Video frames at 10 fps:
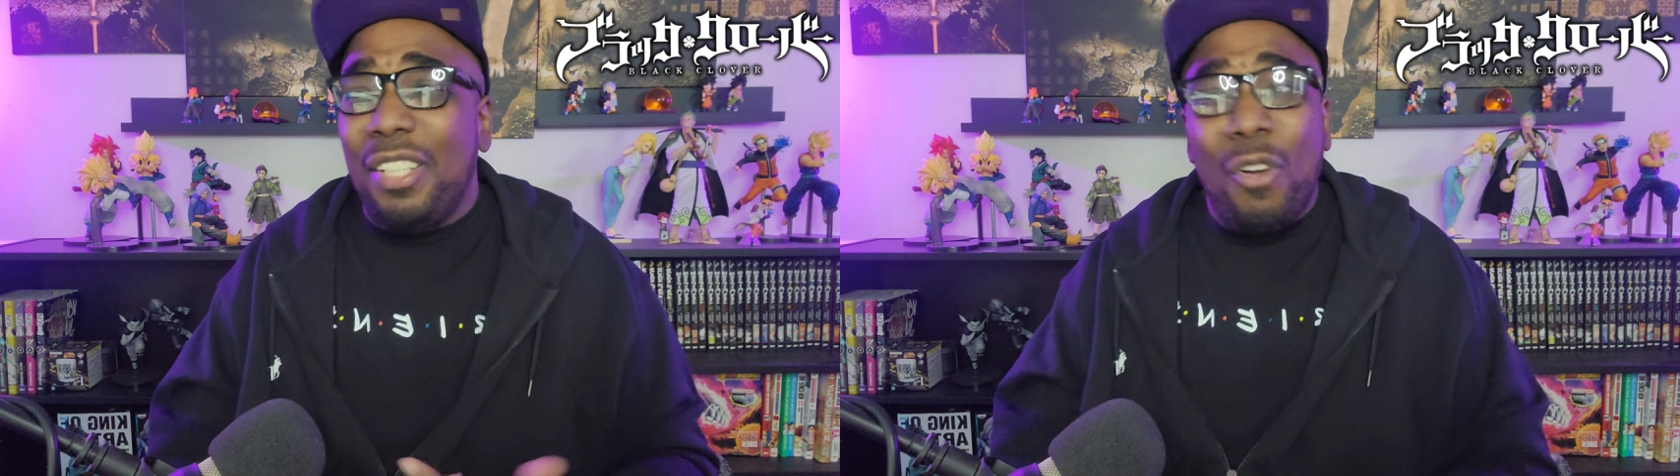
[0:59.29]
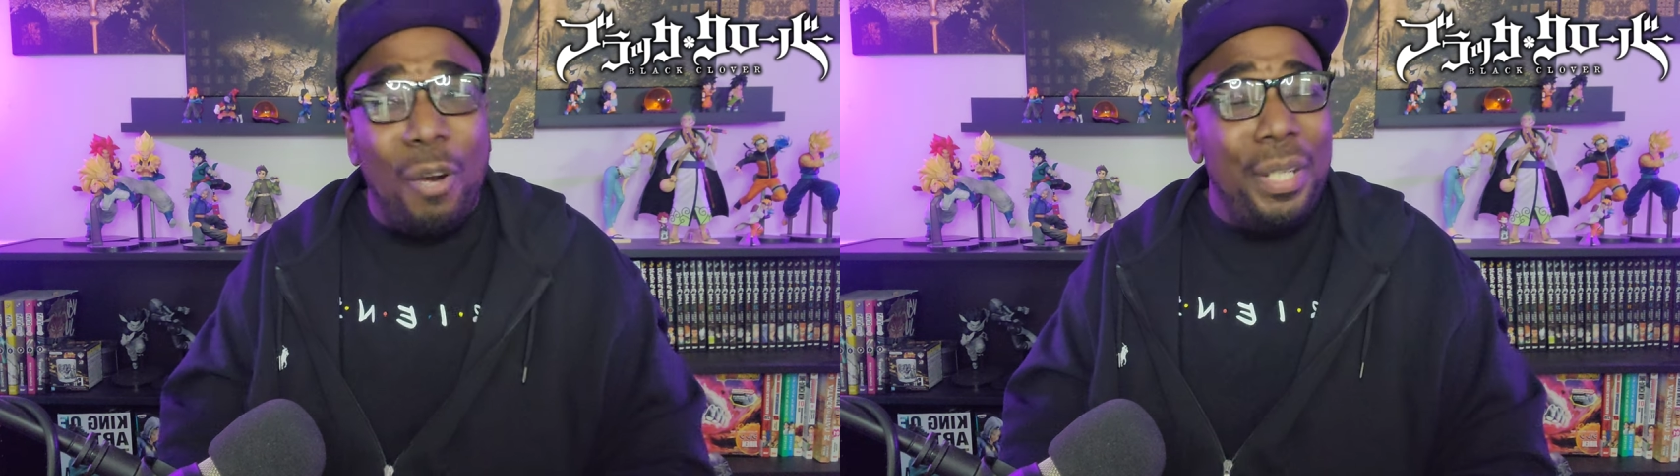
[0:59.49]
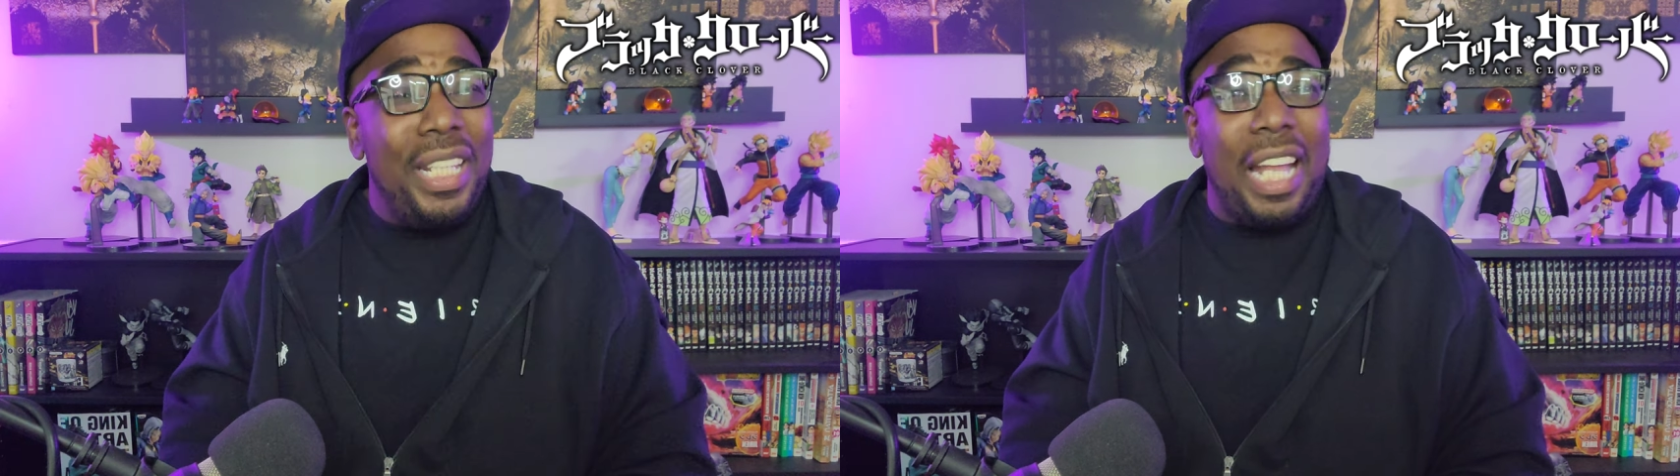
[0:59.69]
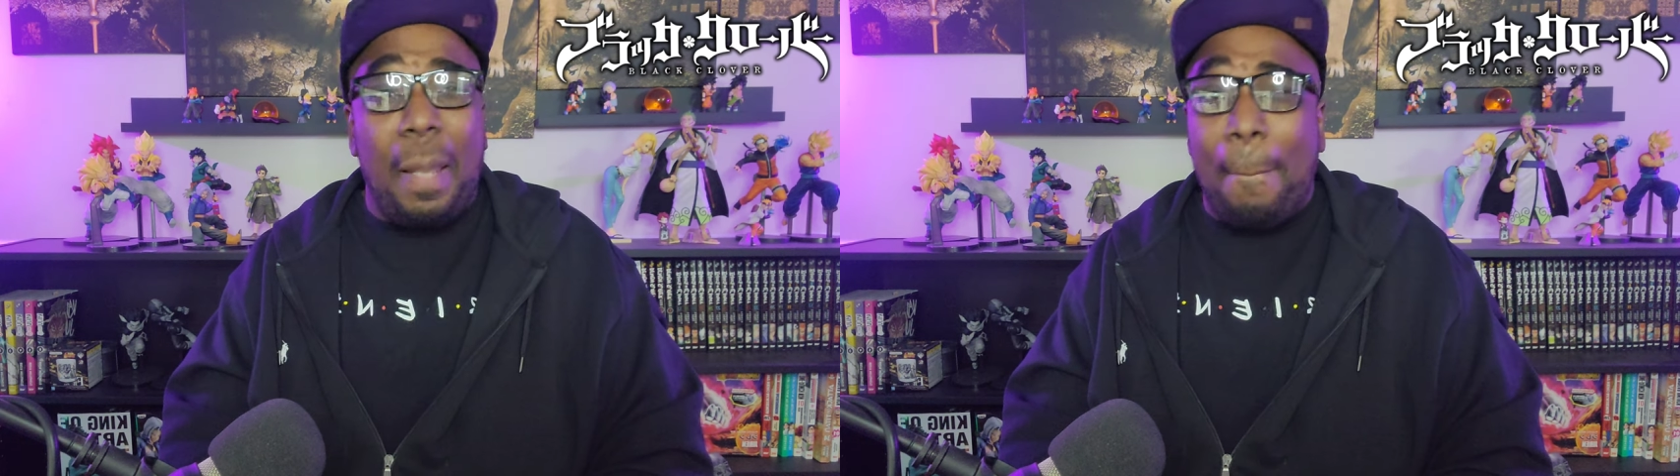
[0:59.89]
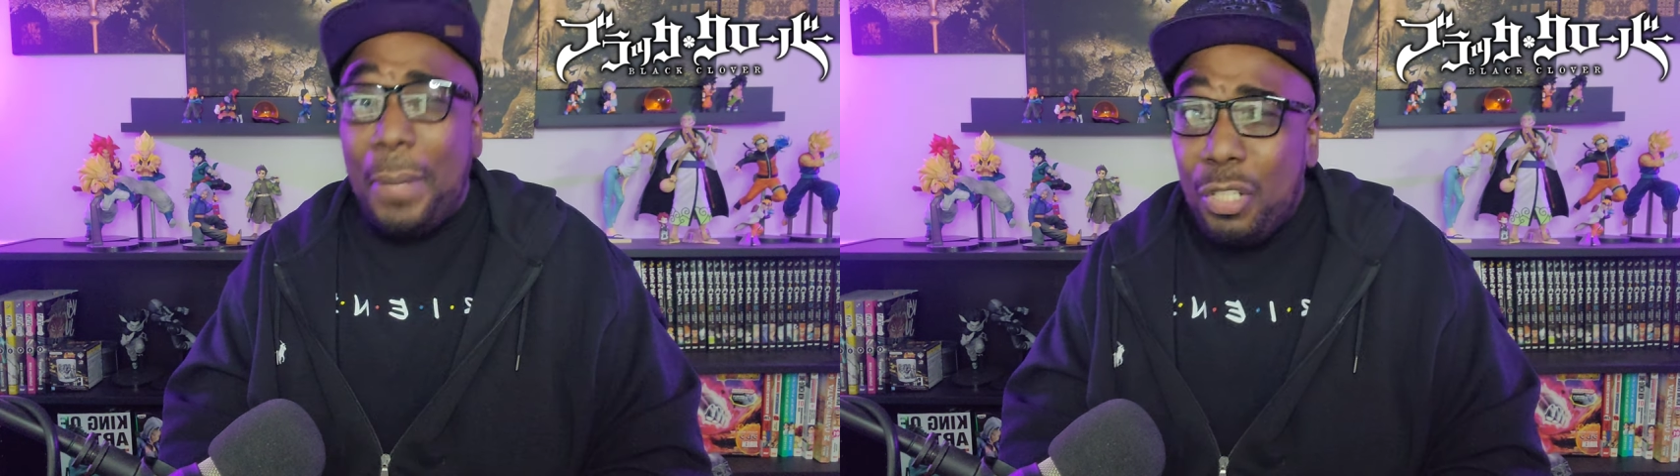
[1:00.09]
You already
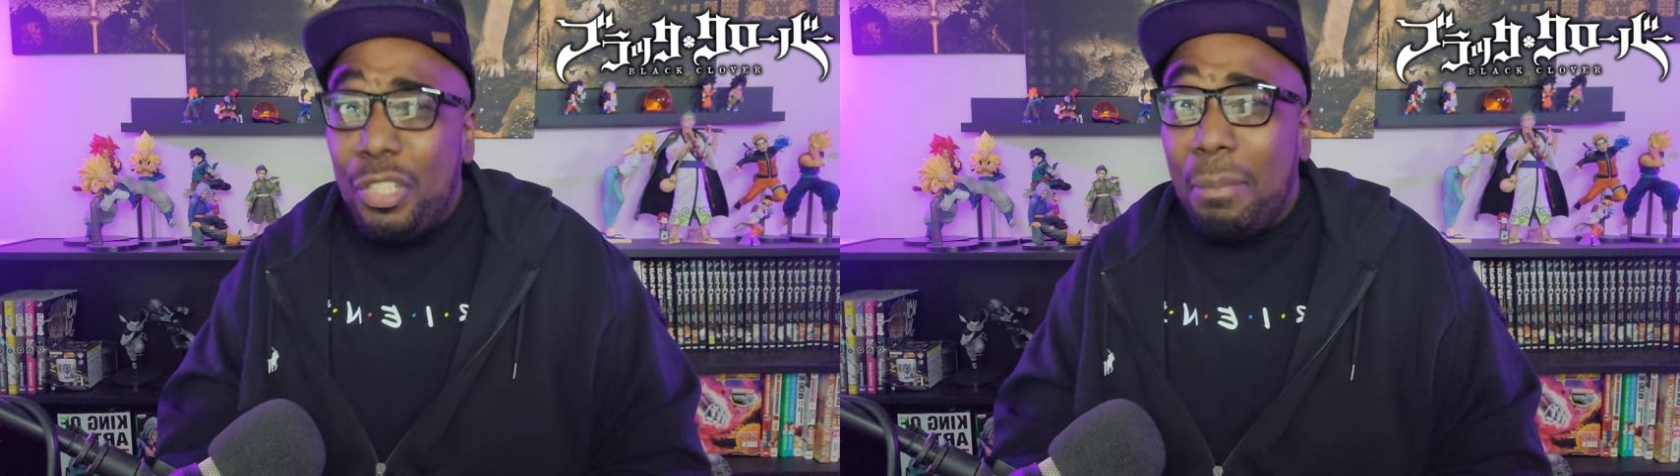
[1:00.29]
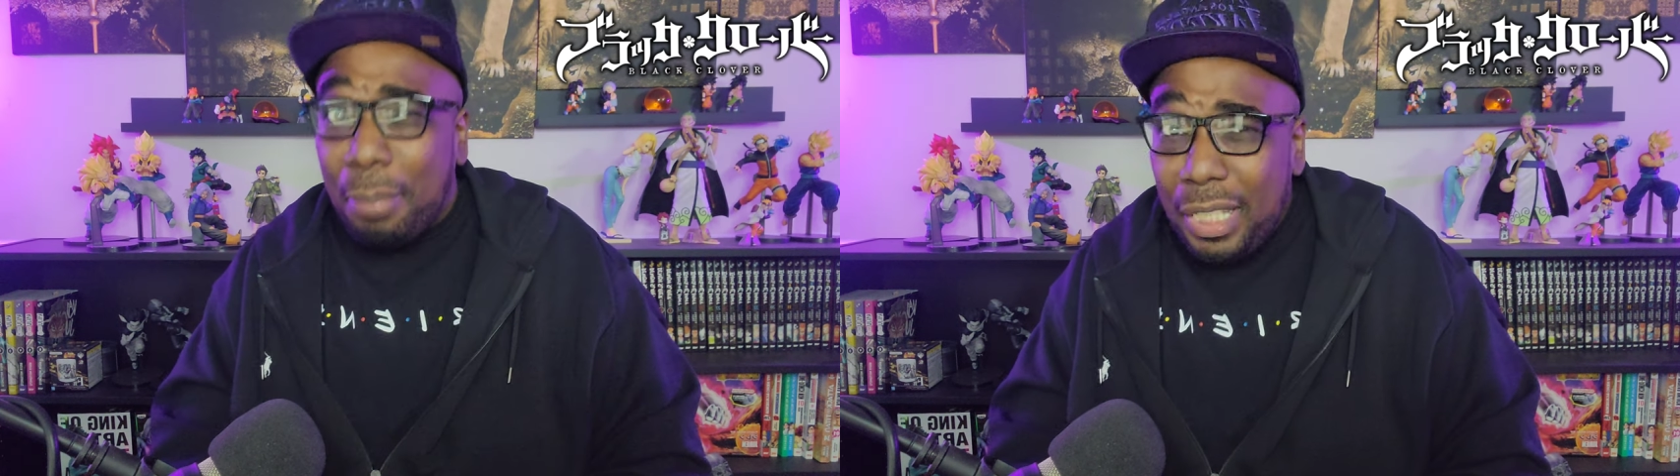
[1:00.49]
got a million